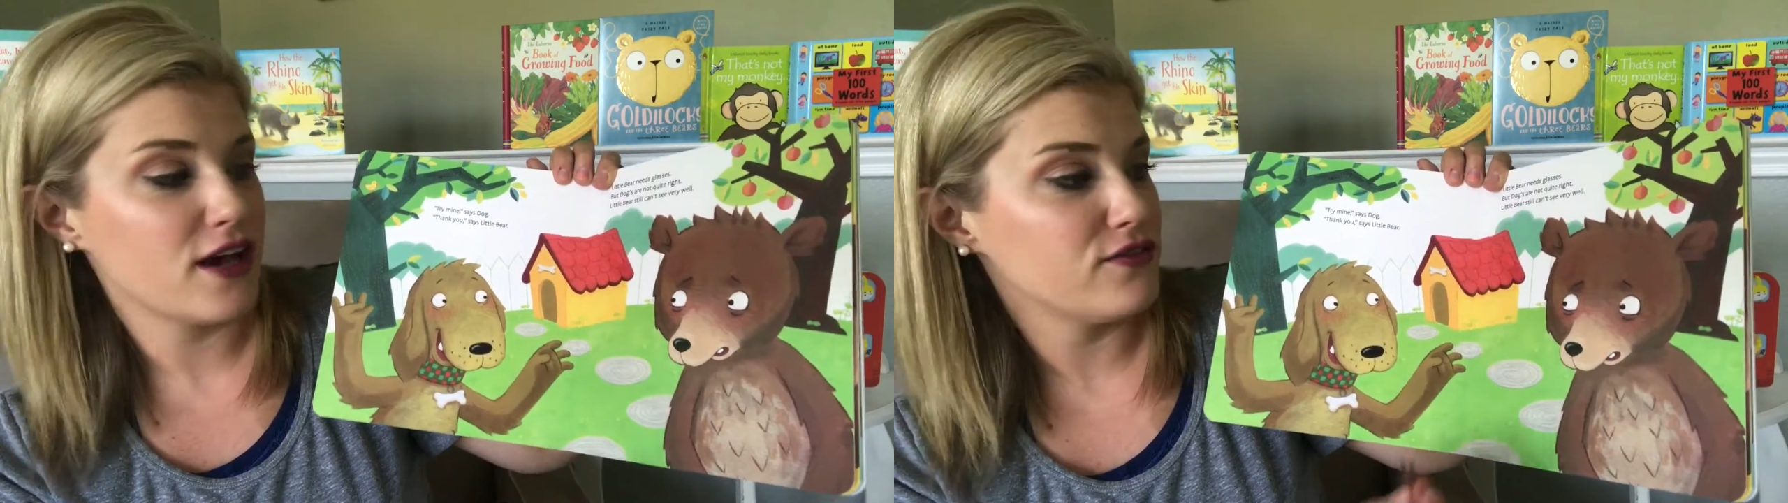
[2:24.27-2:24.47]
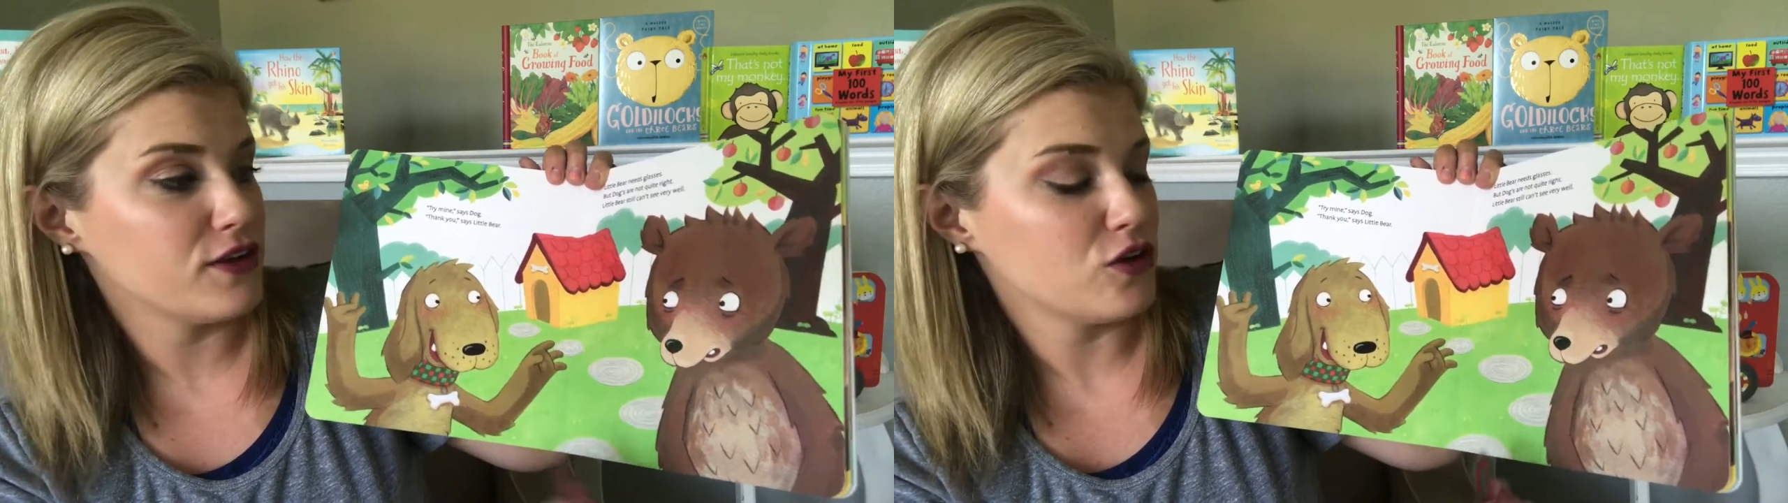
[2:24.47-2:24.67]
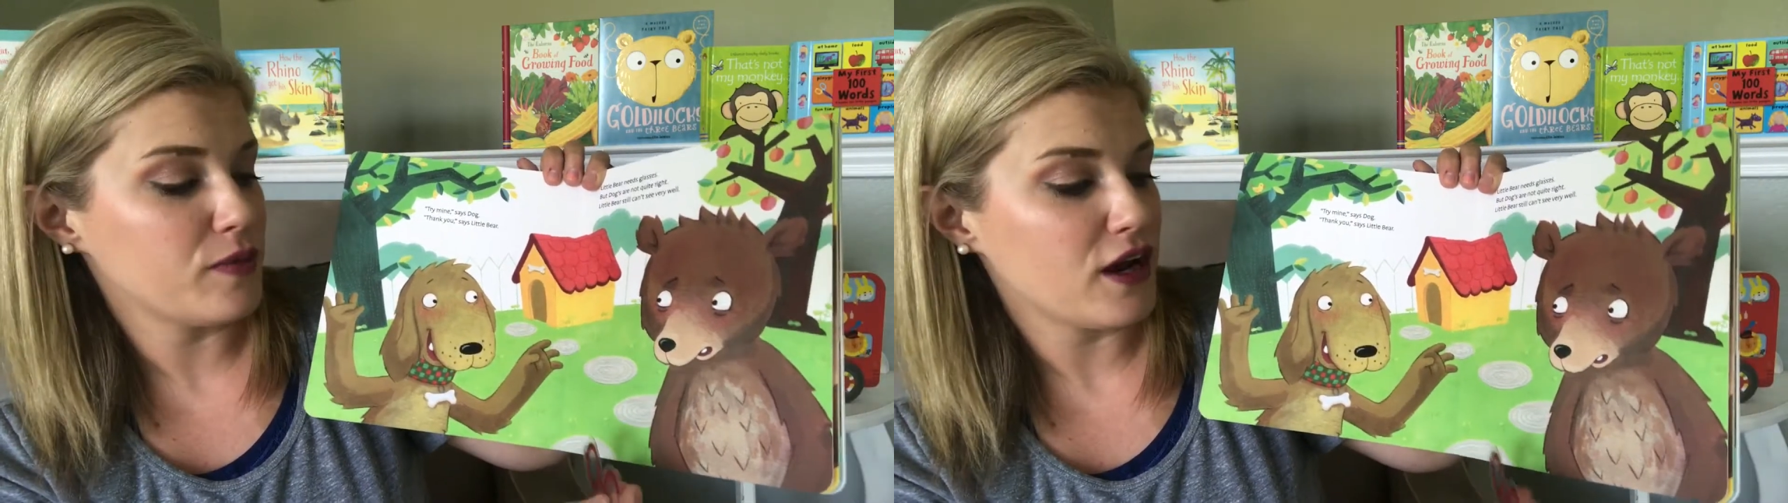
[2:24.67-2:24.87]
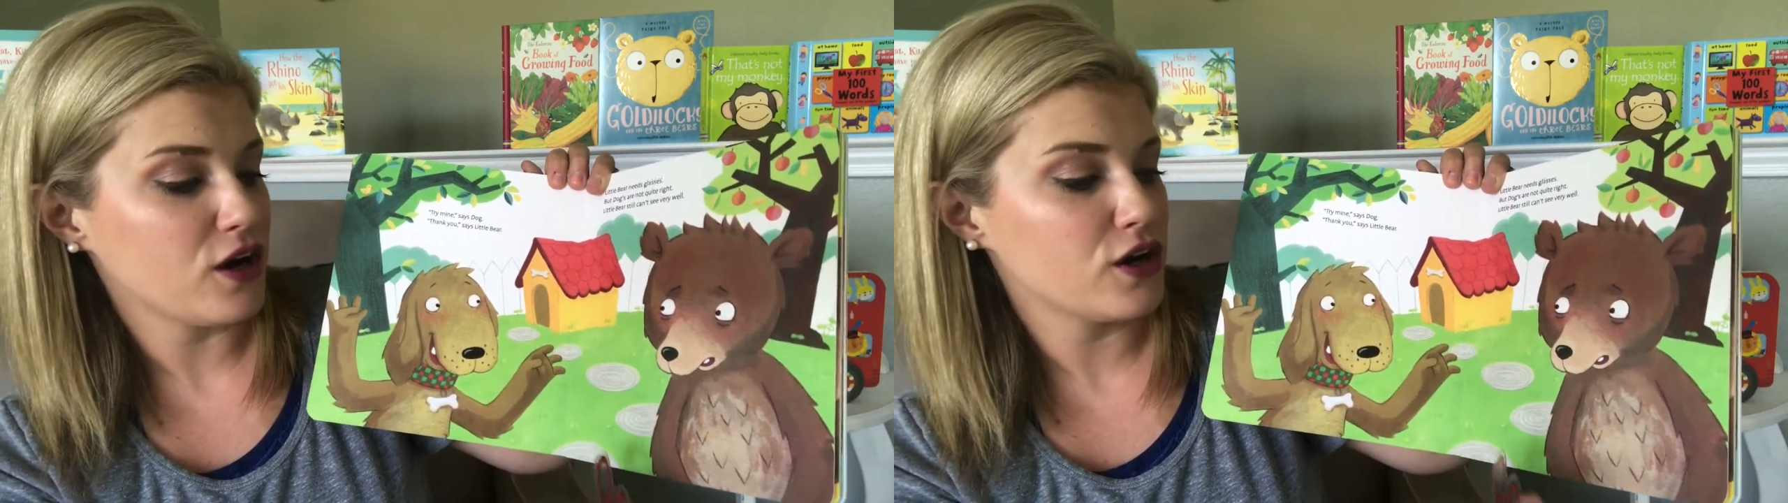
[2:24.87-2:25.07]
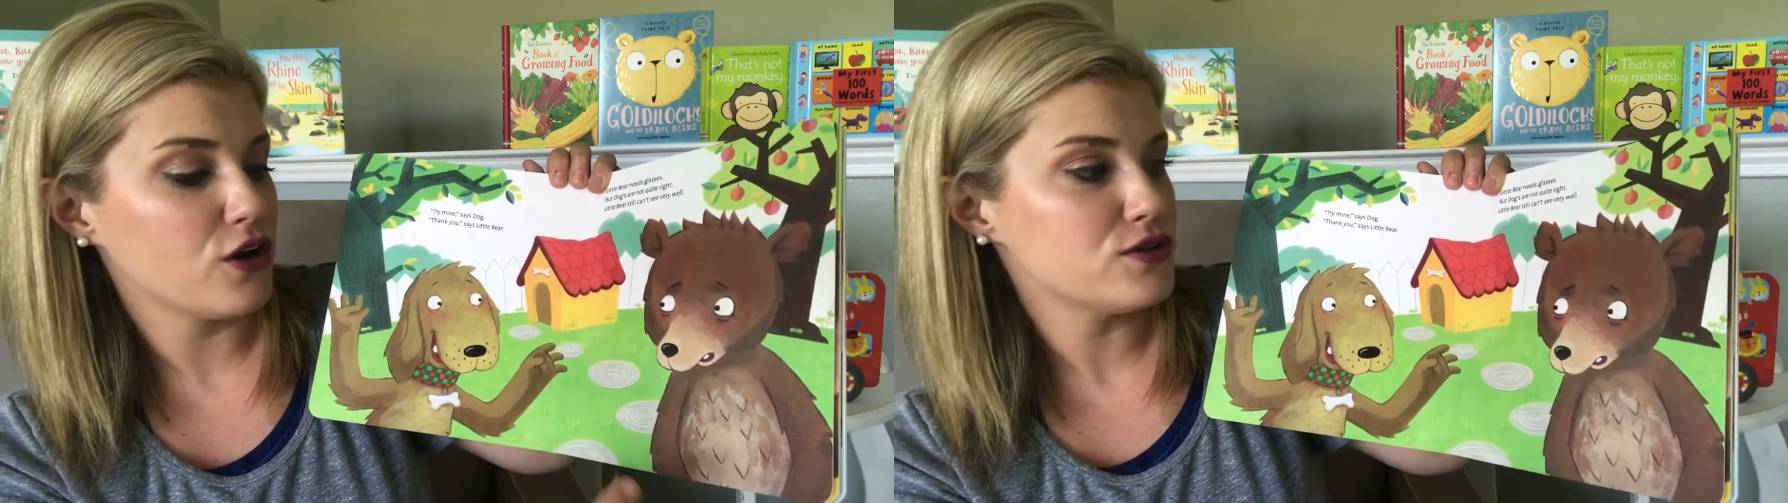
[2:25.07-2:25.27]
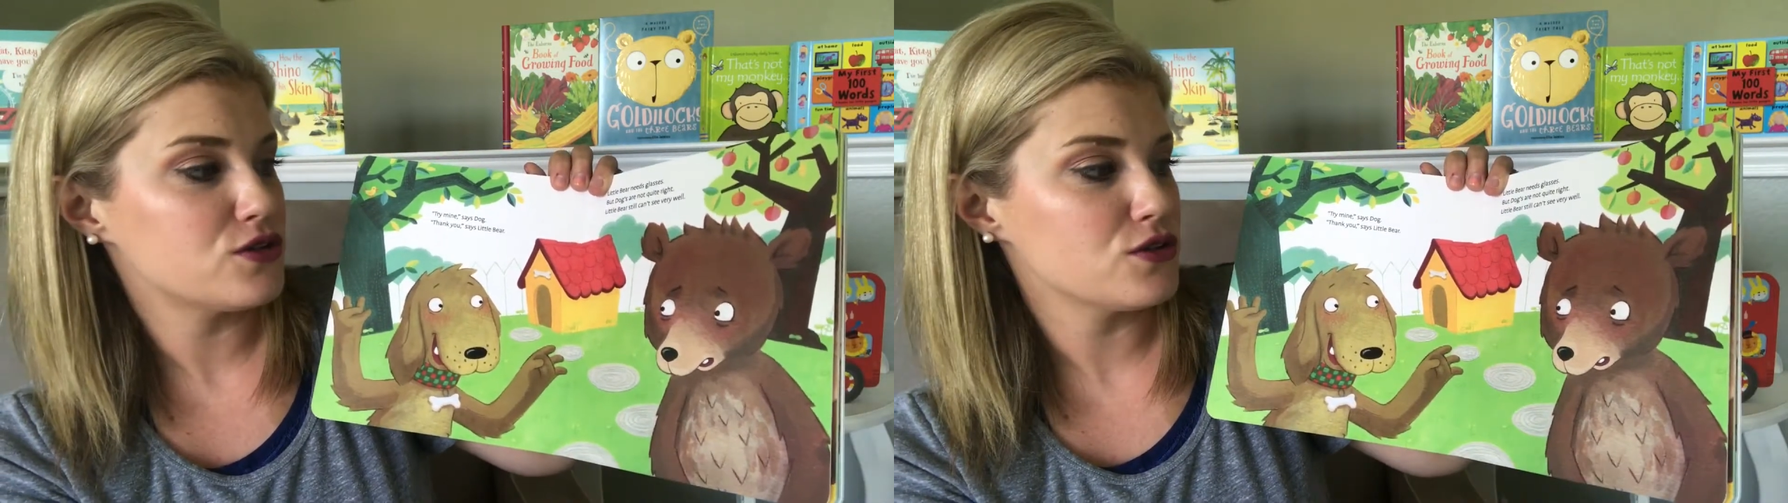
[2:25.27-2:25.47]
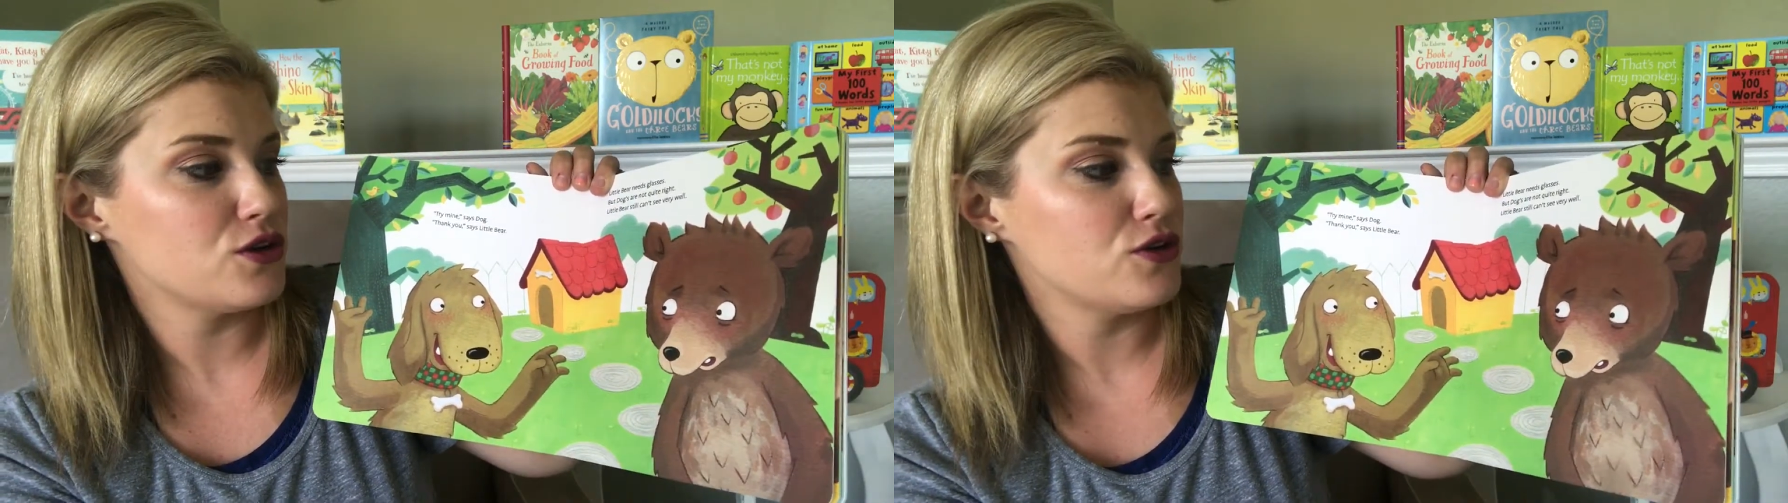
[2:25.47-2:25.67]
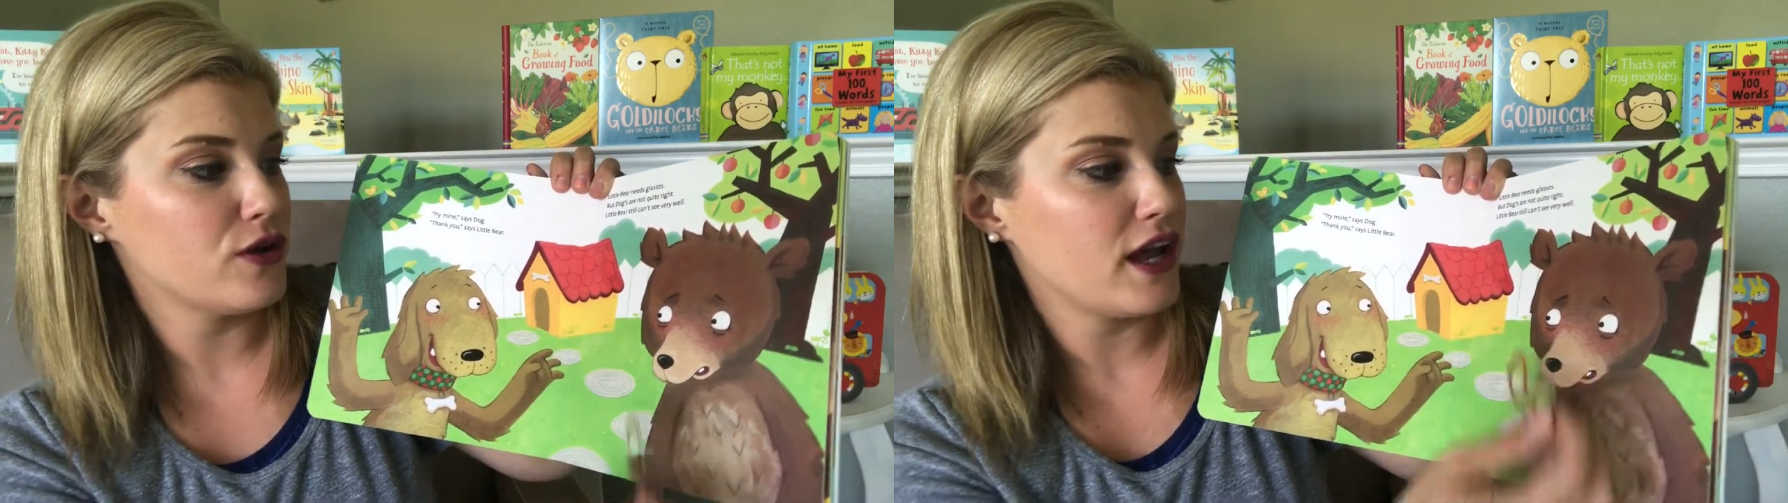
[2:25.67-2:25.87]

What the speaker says: of Little Bear goes through